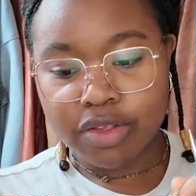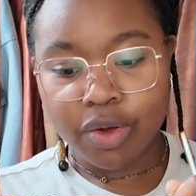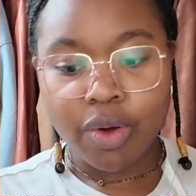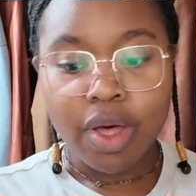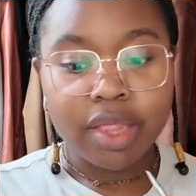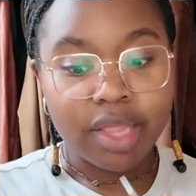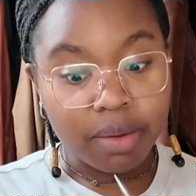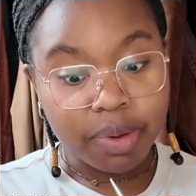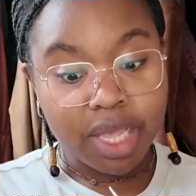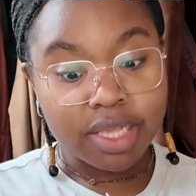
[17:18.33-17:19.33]
So
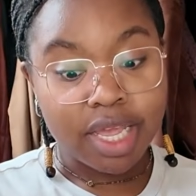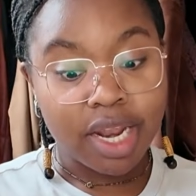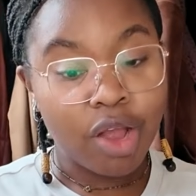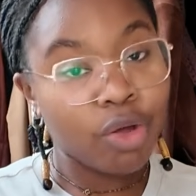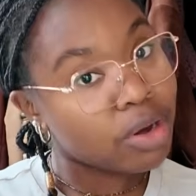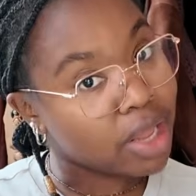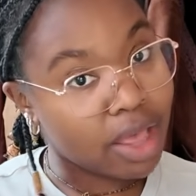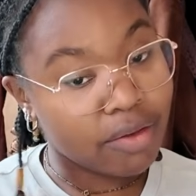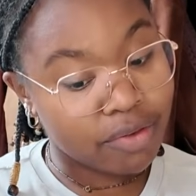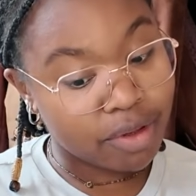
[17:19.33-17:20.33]
that being said, I already
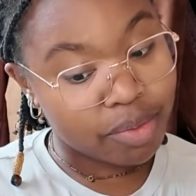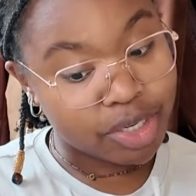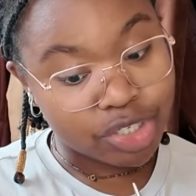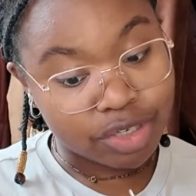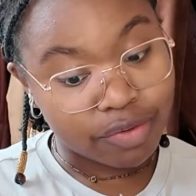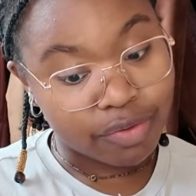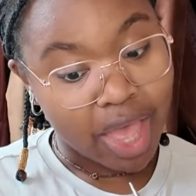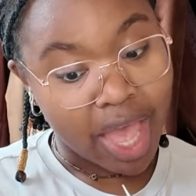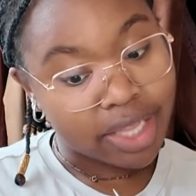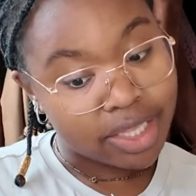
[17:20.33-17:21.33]
have a bunch of
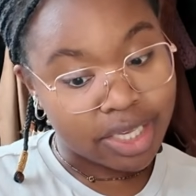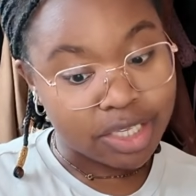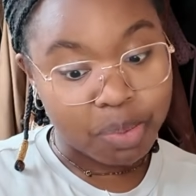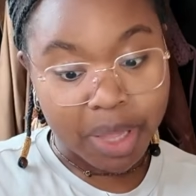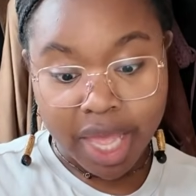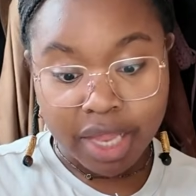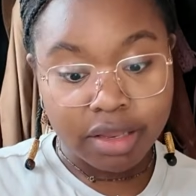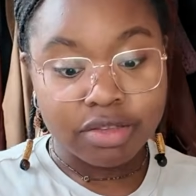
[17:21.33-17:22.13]
ideas planned,